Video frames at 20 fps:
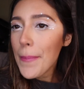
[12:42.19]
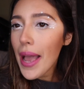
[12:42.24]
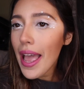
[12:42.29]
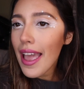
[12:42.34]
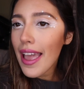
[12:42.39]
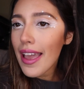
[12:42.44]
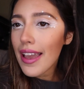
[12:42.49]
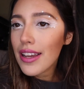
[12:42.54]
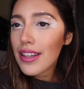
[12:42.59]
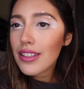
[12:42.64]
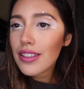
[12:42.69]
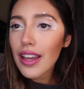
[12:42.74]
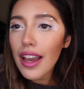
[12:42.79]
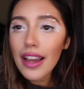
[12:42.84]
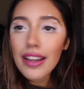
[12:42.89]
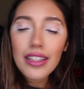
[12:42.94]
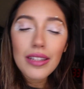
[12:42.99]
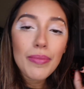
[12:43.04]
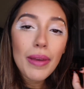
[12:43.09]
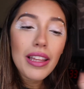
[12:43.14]
And
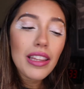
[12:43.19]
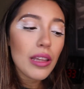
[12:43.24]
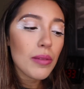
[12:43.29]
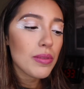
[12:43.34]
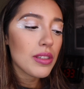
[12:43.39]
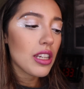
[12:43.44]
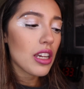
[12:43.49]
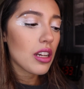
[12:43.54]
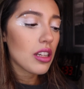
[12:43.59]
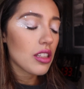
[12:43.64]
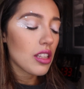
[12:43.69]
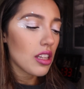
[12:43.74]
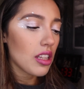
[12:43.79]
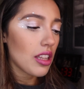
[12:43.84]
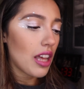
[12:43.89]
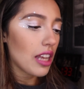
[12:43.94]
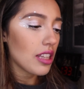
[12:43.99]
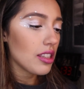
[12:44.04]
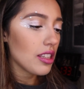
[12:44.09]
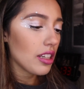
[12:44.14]
I did my lipstick. The
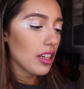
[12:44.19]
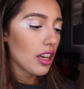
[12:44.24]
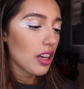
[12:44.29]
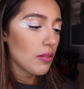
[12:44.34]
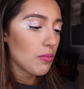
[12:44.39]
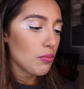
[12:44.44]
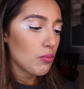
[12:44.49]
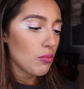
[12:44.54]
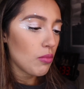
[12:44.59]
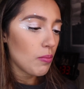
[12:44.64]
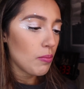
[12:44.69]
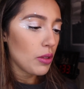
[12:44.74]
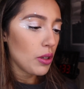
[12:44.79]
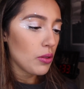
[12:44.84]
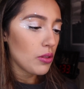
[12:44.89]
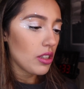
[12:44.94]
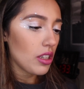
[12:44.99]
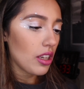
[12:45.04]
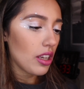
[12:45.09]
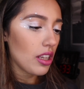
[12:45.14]
last thing I'm
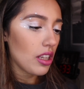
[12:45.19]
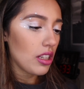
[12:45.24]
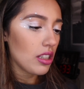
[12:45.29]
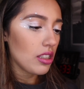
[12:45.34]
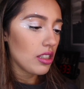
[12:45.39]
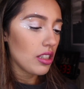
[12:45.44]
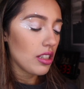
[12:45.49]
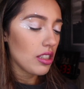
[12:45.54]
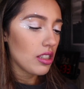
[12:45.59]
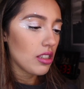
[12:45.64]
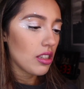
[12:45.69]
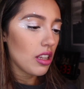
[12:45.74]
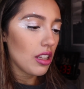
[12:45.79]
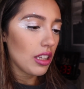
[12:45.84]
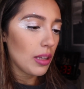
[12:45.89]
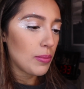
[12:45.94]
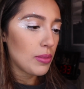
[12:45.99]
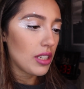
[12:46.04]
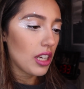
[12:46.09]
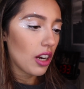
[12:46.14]
using is this
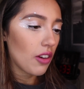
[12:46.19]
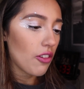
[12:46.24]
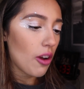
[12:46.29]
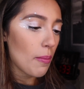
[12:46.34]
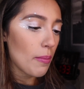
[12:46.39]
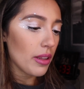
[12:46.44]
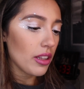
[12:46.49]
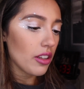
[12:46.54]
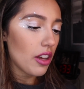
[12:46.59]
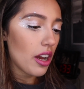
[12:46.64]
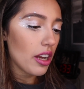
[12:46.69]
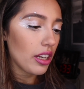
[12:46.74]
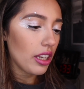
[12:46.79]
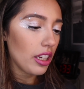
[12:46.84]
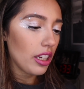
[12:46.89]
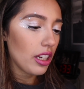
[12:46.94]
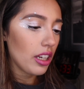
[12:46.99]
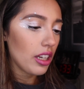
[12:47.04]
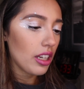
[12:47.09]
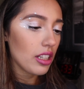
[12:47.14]
lipstick from
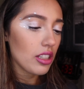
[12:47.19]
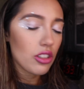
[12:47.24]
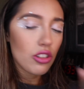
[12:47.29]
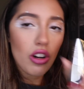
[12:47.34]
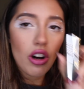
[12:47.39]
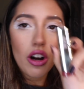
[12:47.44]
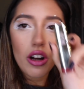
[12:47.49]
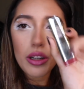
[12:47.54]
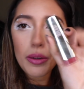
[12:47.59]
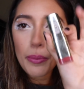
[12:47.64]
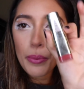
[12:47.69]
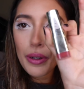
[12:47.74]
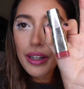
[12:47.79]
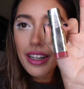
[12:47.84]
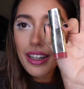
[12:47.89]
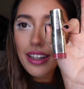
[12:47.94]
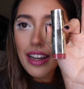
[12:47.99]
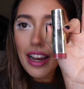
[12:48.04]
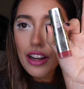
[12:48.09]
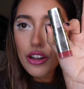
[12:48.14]
Milani. It's called
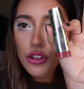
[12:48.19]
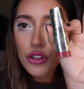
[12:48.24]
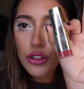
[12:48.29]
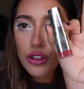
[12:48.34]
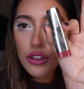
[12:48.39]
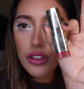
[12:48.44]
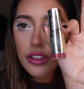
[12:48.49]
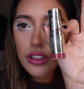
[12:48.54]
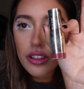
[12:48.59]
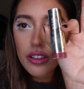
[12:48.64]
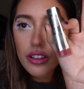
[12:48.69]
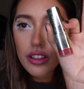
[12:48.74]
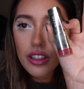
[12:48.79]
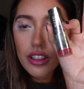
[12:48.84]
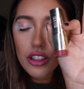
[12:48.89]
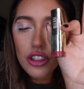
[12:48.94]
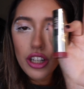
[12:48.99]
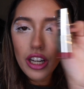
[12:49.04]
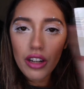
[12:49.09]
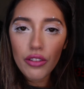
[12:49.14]
Pretty Natural,
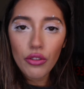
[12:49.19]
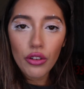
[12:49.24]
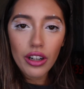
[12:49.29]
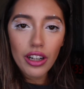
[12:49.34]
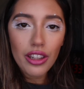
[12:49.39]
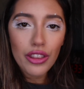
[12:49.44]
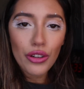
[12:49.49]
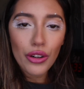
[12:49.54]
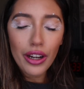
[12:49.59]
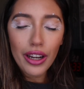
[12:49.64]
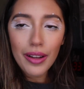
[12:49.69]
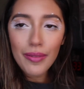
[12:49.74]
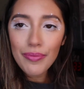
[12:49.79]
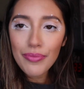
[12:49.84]
shade 43.